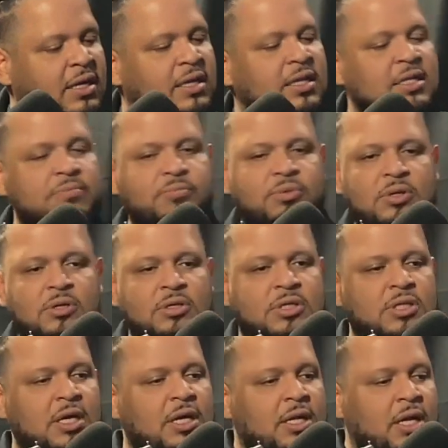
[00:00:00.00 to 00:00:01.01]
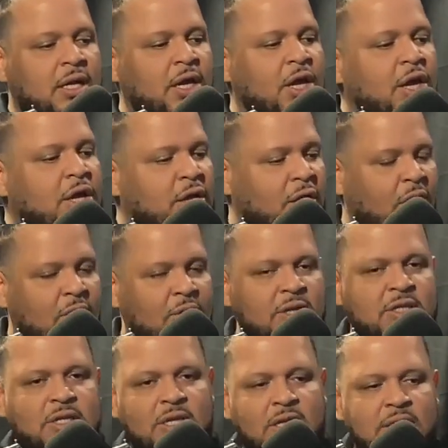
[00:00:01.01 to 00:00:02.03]
this bullshit and all
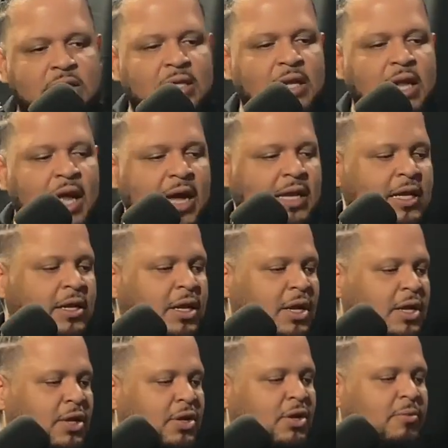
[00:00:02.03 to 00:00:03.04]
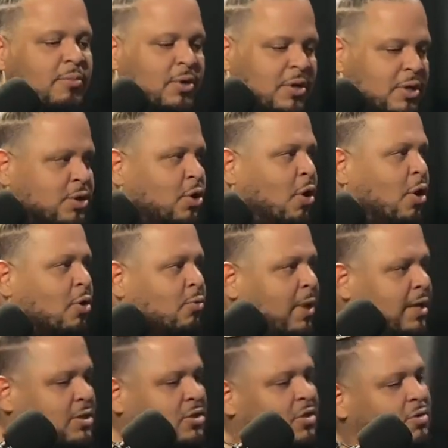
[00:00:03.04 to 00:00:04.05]
this and this and that and going
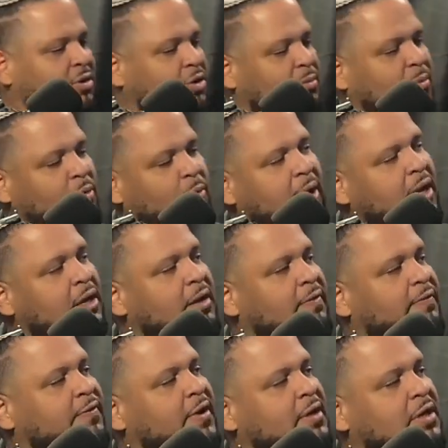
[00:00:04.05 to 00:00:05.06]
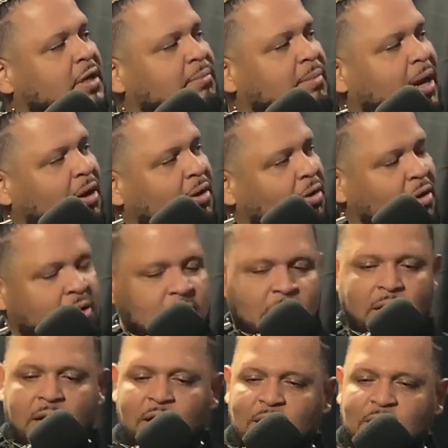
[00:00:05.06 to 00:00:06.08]
racial. Maria done fucked up my order.
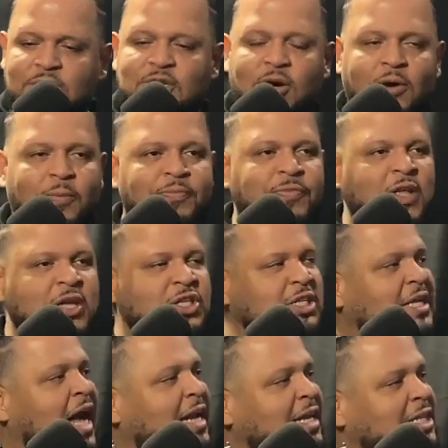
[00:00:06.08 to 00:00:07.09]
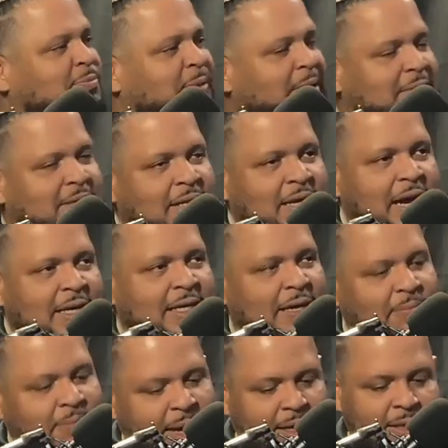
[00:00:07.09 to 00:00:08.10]
So she's like, I need to speak to the
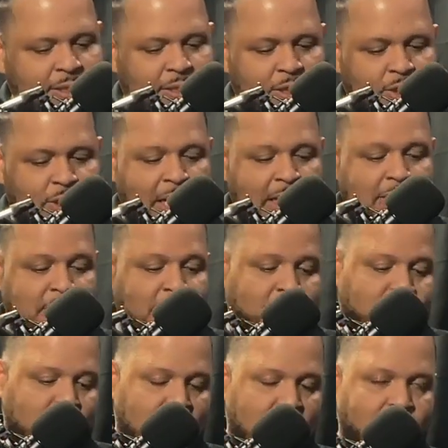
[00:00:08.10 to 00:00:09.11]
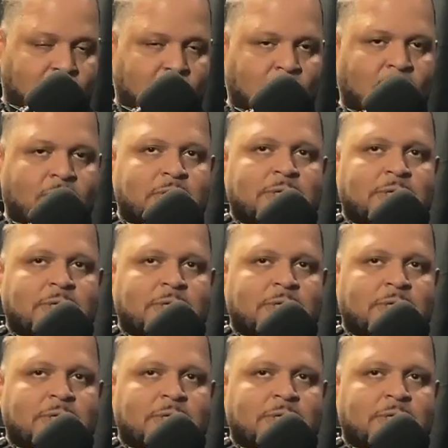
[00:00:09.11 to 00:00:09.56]
goddamn manager. So I shit you not, bro.